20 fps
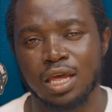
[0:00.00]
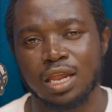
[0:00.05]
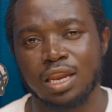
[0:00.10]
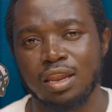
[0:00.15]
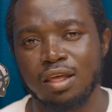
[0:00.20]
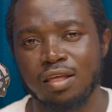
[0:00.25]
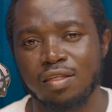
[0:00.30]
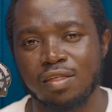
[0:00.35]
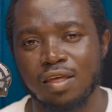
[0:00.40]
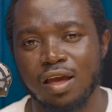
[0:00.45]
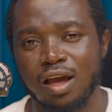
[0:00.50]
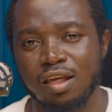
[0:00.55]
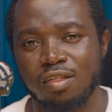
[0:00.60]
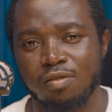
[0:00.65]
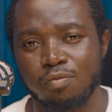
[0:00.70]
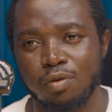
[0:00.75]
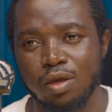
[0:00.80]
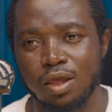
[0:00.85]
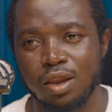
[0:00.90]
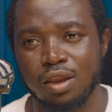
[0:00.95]
This has
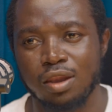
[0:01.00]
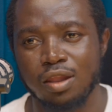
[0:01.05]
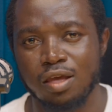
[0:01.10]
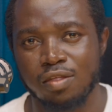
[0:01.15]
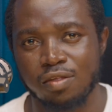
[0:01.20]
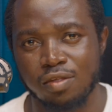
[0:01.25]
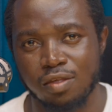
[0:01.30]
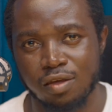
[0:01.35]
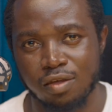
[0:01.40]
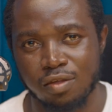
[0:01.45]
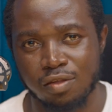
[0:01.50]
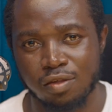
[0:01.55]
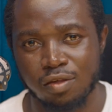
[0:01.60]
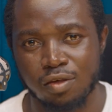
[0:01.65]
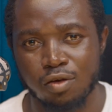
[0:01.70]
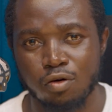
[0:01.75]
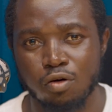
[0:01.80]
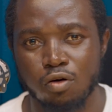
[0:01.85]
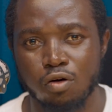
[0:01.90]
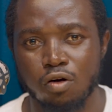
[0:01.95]
been day 6
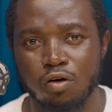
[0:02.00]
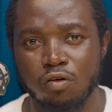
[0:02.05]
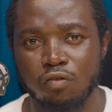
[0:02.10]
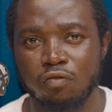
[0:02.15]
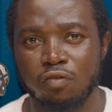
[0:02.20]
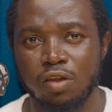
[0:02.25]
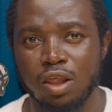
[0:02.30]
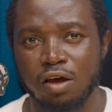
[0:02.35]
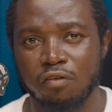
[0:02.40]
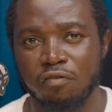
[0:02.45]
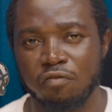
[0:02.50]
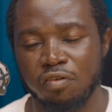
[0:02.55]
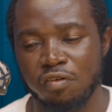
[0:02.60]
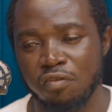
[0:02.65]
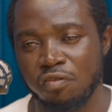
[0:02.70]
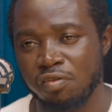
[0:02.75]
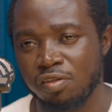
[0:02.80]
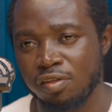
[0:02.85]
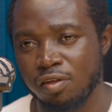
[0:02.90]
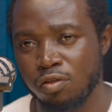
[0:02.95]
of the
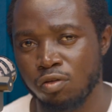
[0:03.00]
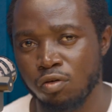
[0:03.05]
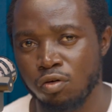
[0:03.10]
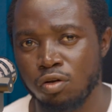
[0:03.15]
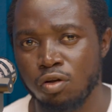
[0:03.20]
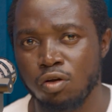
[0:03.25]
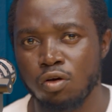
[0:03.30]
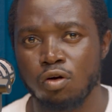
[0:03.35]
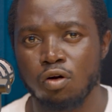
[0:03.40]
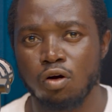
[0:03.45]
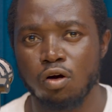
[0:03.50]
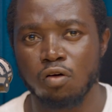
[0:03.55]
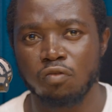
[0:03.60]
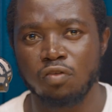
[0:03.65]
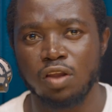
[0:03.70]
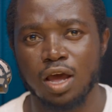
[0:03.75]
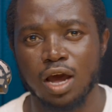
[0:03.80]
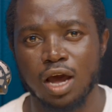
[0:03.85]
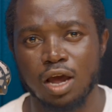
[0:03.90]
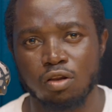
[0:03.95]
5th season of
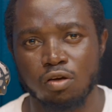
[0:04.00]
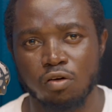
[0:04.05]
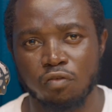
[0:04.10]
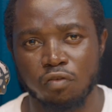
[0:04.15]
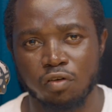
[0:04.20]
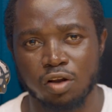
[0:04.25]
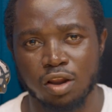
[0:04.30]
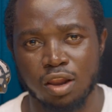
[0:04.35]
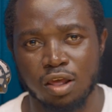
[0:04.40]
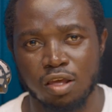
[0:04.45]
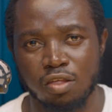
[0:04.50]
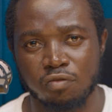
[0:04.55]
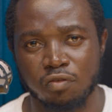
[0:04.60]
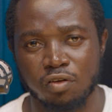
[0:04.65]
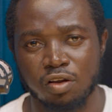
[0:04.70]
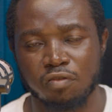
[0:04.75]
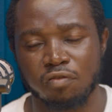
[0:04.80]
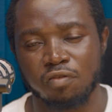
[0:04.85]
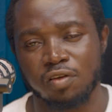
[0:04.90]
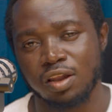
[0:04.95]
the annual 40 Days for
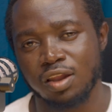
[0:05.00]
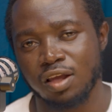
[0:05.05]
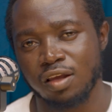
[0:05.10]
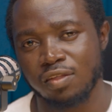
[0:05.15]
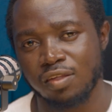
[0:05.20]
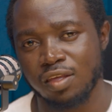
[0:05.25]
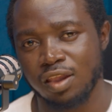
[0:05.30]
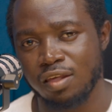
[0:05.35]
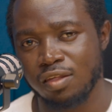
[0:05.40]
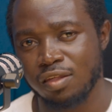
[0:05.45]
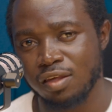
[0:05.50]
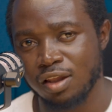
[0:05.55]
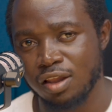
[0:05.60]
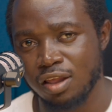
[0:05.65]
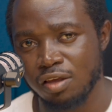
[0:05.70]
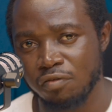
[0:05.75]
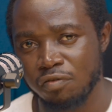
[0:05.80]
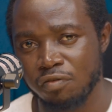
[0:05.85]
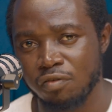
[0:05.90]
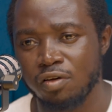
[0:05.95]
the FinTech
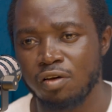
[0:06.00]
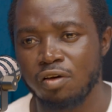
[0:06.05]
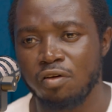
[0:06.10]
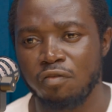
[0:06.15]
initiative